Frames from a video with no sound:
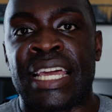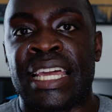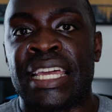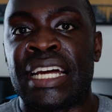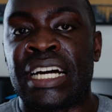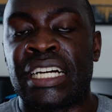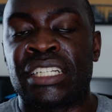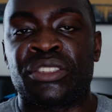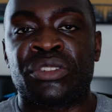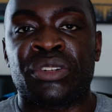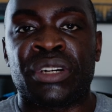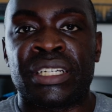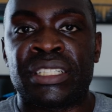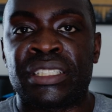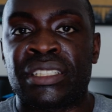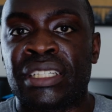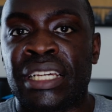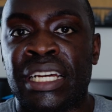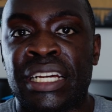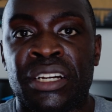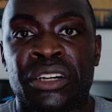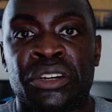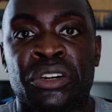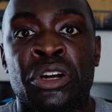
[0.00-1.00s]
AI
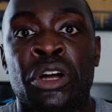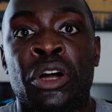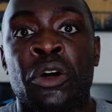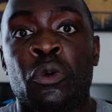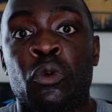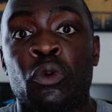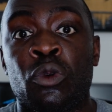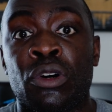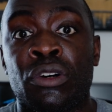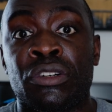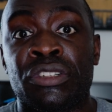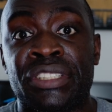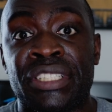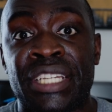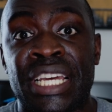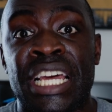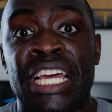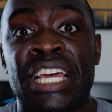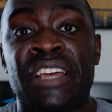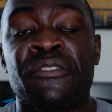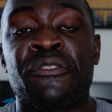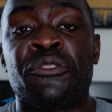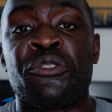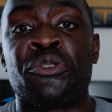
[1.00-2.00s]
translator will
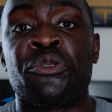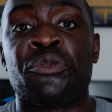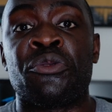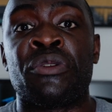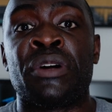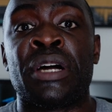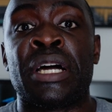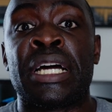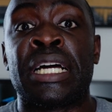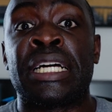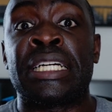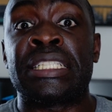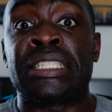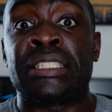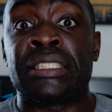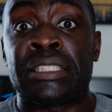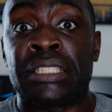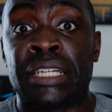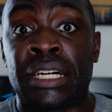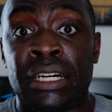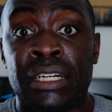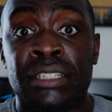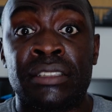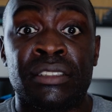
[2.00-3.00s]
save you
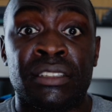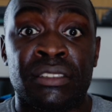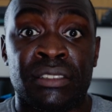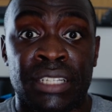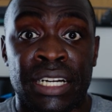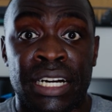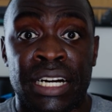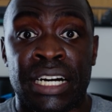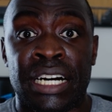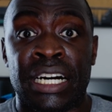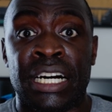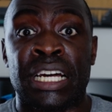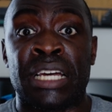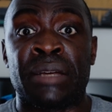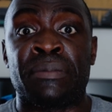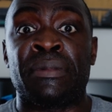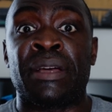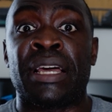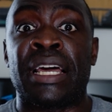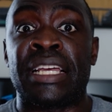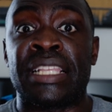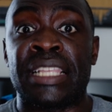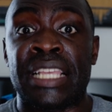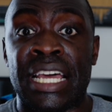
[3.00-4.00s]
tons of time
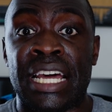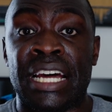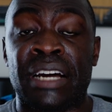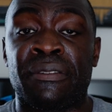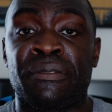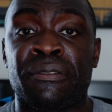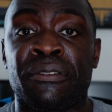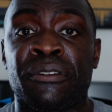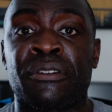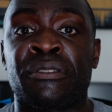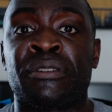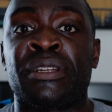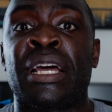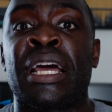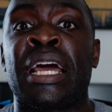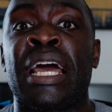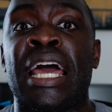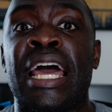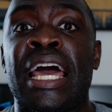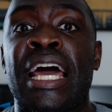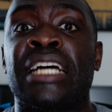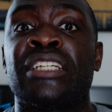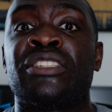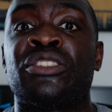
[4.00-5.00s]
and effort
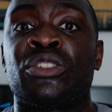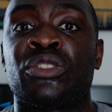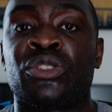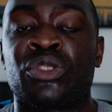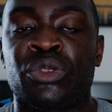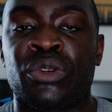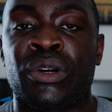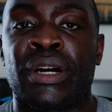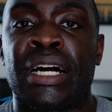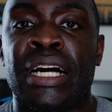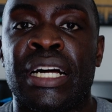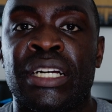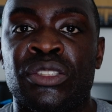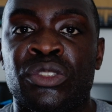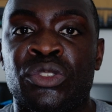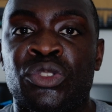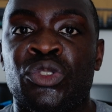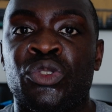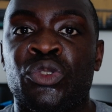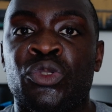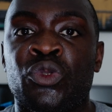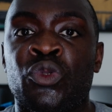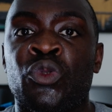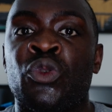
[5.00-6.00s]
as you're trying
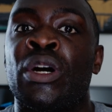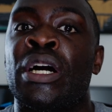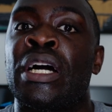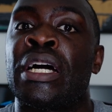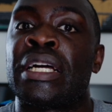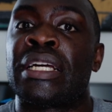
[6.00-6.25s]
to